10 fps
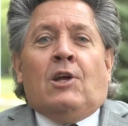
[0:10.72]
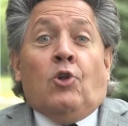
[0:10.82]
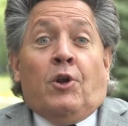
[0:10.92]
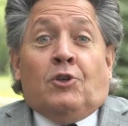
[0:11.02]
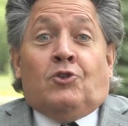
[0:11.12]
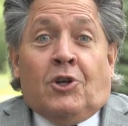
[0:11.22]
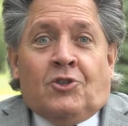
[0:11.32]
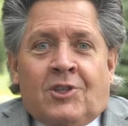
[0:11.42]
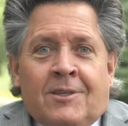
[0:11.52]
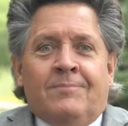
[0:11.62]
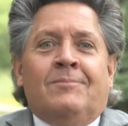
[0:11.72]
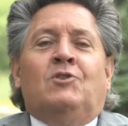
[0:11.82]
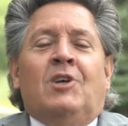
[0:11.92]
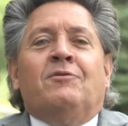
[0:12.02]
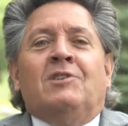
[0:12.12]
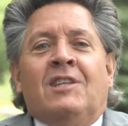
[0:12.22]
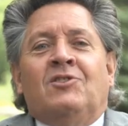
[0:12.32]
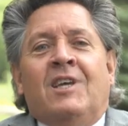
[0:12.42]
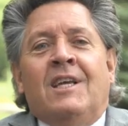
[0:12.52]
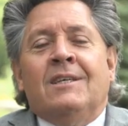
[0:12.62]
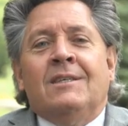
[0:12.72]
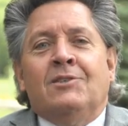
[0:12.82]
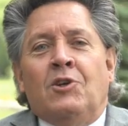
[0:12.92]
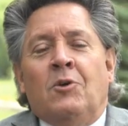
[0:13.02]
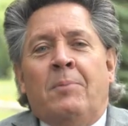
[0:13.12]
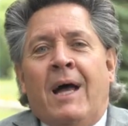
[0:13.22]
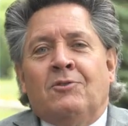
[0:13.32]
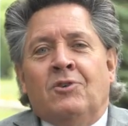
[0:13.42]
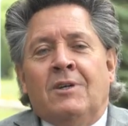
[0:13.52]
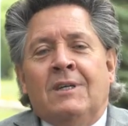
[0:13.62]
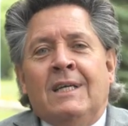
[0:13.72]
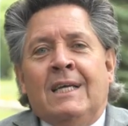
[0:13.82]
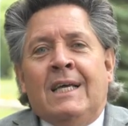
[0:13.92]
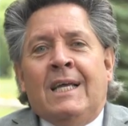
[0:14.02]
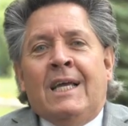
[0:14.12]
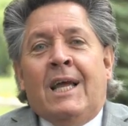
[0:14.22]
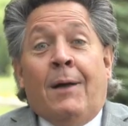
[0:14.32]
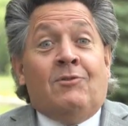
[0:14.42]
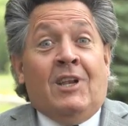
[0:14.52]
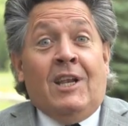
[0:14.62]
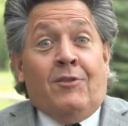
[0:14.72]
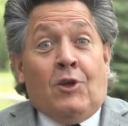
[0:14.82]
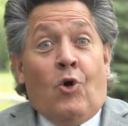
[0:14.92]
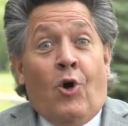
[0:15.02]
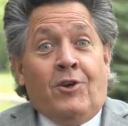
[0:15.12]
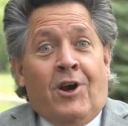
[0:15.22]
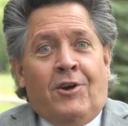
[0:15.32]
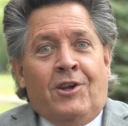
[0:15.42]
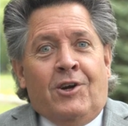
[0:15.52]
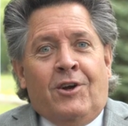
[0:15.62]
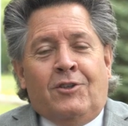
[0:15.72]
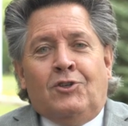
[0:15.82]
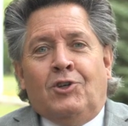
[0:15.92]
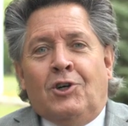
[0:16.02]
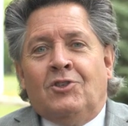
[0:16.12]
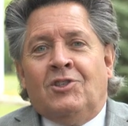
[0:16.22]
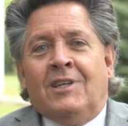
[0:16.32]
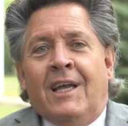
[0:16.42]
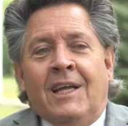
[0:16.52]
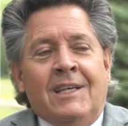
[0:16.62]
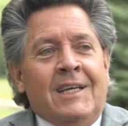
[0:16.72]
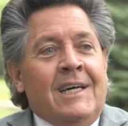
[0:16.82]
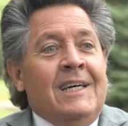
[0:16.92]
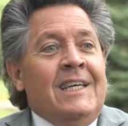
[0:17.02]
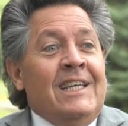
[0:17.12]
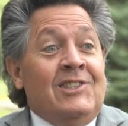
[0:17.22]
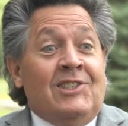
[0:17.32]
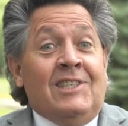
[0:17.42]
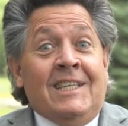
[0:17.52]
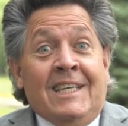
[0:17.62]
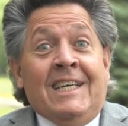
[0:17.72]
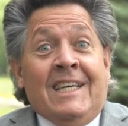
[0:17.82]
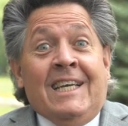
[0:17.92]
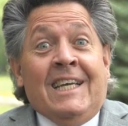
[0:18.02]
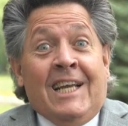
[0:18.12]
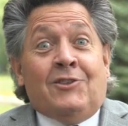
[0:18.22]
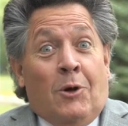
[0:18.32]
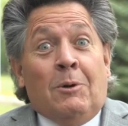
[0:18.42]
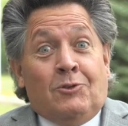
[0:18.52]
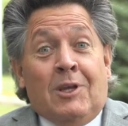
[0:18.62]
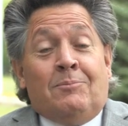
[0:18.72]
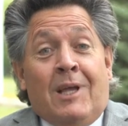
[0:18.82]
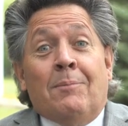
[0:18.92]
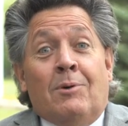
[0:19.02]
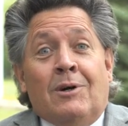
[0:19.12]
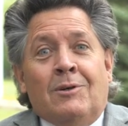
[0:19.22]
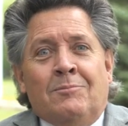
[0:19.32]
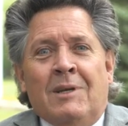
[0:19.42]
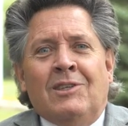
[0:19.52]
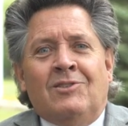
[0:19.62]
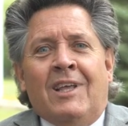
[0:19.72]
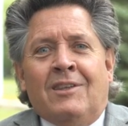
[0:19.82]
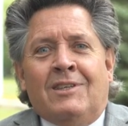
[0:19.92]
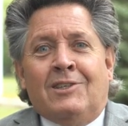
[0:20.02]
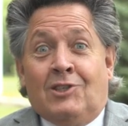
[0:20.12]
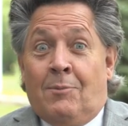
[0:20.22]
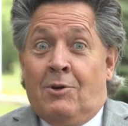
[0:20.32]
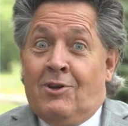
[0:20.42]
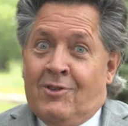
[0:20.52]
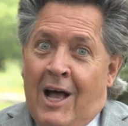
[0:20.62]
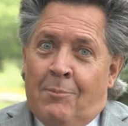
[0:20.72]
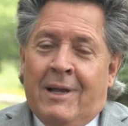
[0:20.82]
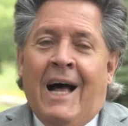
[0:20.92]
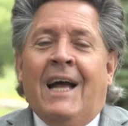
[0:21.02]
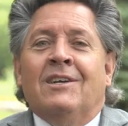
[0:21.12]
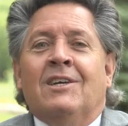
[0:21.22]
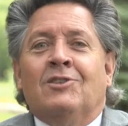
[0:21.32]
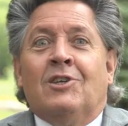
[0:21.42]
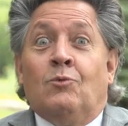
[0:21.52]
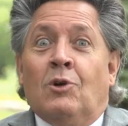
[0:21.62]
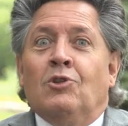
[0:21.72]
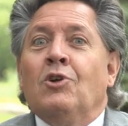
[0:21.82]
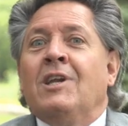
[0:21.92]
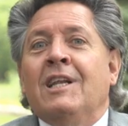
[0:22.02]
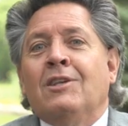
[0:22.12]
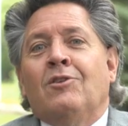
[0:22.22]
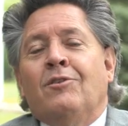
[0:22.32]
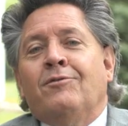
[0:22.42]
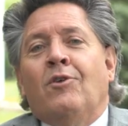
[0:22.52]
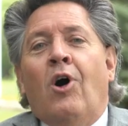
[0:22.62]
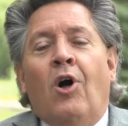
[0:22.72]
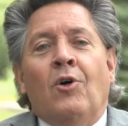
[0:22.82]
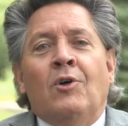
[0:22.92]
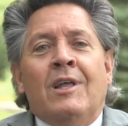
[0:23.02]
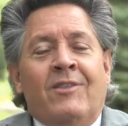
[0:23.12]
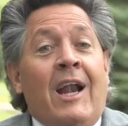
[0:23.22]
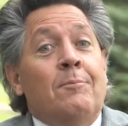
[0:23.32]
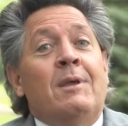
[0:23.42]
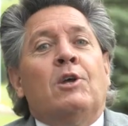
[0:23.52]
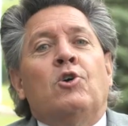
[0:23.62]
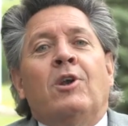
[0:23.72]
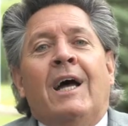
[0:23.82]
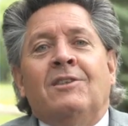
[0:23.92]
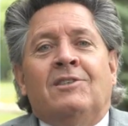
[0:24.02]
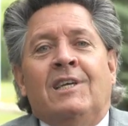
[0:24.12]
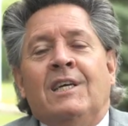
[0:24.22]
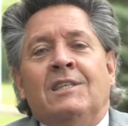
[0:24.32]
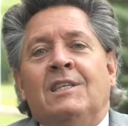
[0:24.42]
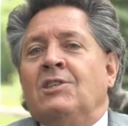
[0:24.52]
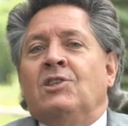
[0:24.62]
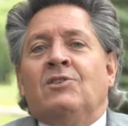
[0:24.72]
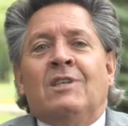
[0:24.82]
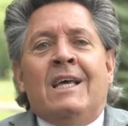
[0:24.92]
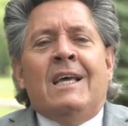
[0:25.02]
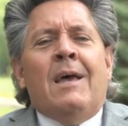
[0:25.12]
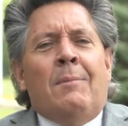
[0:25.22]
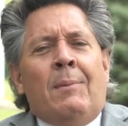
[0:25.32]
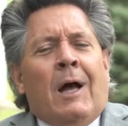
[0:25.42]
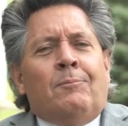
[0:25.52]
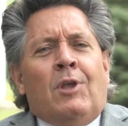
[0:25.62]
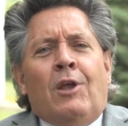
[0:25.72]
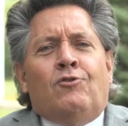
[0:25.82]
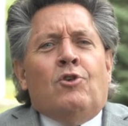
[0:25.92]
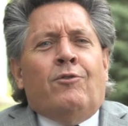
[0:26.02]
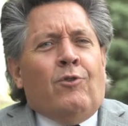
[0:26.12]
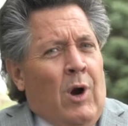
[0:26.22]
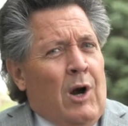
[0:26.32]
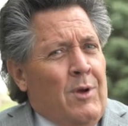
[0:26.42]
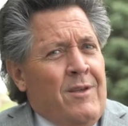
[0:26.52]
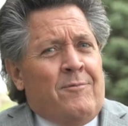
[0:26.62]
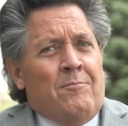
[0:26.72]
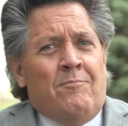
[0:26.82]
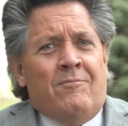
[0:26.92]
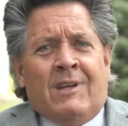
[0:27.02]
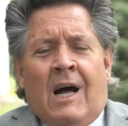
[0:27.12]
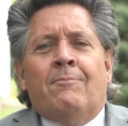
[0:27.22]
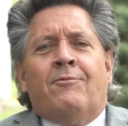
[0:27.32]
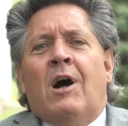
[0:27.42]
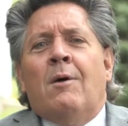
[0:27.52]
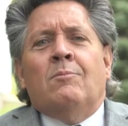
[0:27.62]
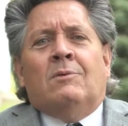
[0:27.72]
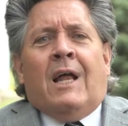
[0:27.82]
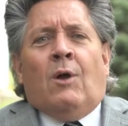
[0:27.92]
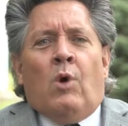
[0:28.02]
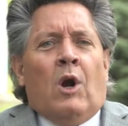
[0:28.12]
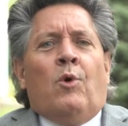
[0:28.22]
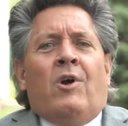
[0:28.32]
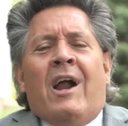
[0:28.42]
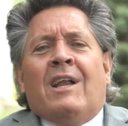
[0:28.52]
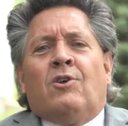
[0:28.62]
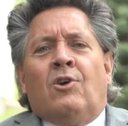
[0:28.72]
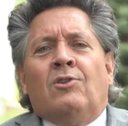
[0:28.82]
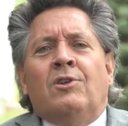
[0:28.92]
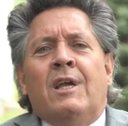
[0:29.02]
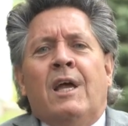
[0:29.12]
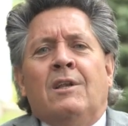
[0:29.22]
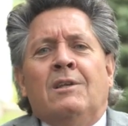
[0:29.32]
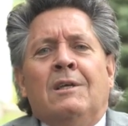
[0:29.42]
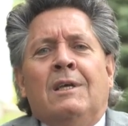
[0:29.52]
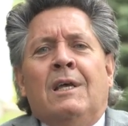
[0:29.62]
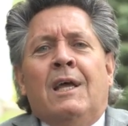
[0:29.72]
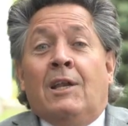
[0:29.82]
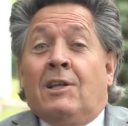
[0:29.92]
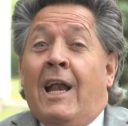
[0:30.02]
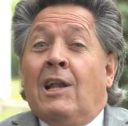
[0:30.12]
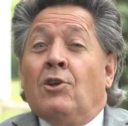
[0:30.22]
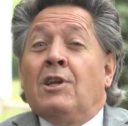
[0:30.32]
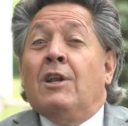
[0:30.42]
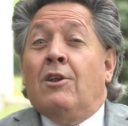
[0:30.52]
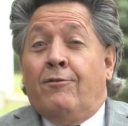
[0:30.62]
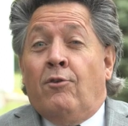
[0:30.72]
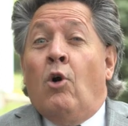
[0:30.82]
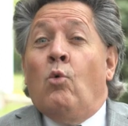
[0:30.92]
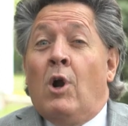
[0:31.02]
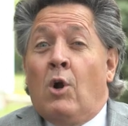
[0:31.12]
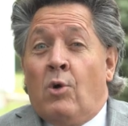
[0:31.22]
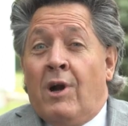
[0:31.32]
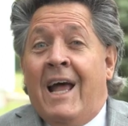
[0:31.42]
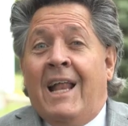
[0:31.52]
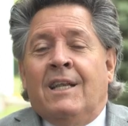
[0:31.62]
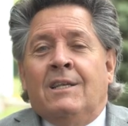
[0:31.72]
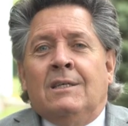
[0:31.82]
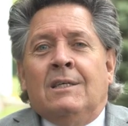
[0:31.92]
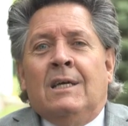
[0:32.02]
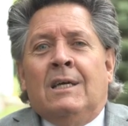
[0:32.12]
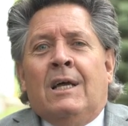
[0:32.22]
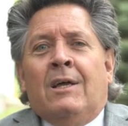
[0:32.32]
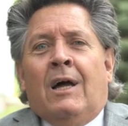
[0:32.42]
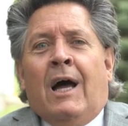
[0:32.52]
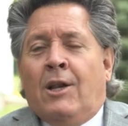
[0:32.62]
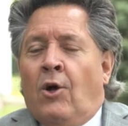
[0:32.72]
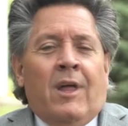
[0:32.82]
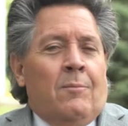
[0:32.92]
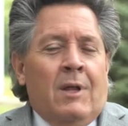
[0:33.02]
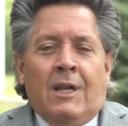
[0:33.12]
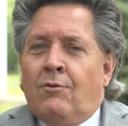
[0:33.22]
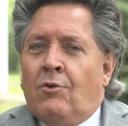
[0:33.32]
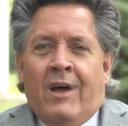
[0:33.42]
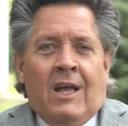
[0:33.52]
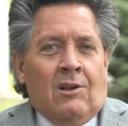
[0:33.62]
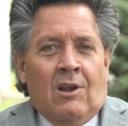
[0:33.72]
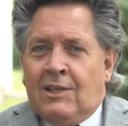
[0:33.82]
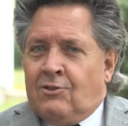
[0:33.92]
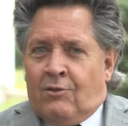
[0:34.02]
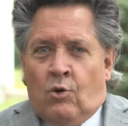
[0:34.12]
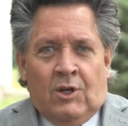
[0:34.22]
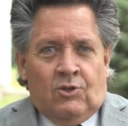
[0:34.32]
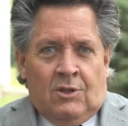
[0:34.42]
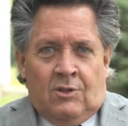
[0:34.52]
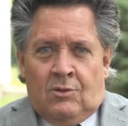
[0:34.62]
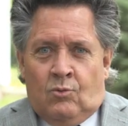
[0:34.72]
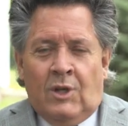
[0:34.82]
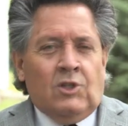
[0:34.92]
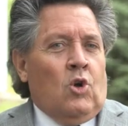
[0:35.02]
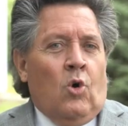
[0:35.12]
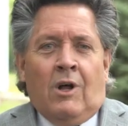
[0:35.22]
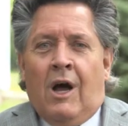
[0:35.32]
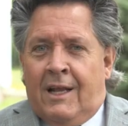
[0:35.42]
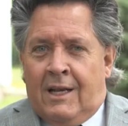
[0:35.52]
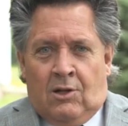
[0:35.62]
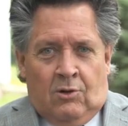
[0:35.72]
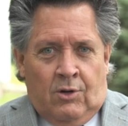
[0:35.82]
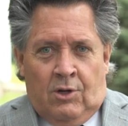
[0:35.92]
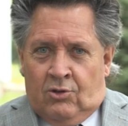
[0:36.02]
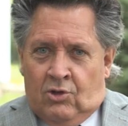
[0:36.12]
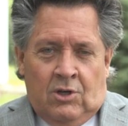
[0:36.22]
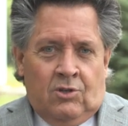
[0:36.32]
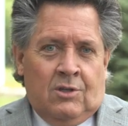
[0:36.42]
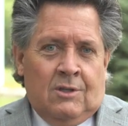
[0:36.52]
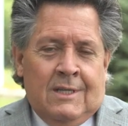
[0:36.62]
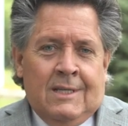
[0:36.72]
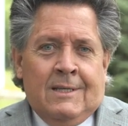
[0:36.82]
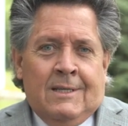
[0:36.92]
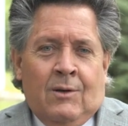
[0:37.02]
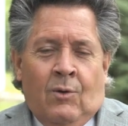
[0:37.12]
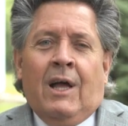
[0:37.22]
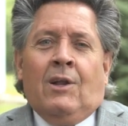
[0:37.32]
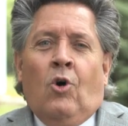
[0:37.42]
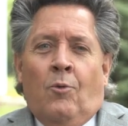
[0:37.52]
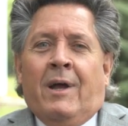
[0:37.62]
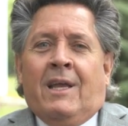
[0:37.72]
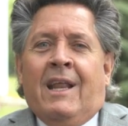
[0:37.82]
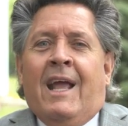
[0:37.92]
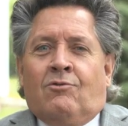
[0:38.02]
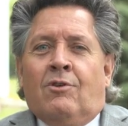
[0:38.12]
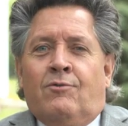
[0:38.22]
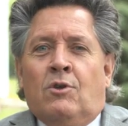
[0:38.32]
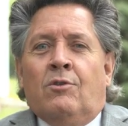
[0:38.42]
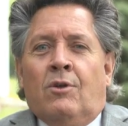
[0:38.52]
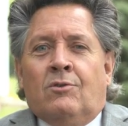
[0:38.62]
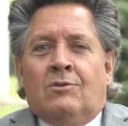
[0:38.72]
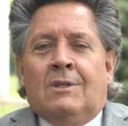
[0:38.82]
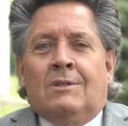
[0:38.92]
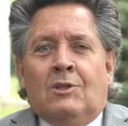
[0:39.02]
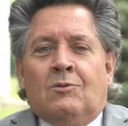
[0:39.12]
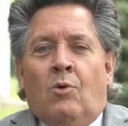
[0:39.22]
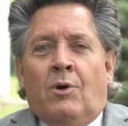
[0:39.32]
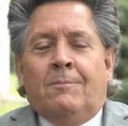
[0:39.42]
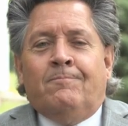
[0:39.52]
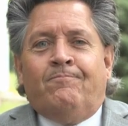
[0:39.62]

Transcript: Colonial Church, Jeff Lindsay, senior pastor. I'm sitting in the courtyard here at the church, and uh, it's, it's almost September. It means that the summer is now behind us and we're looking into the fall. Thought it'd be a good idea to just maybe update you where we've come from, kind of where we're at currently, and, and kind of looking into the fall where we're headed. I know that many of you have had lots of questions. What's going on at Colonial Church? Well, I hope I can answer a few of those this morning.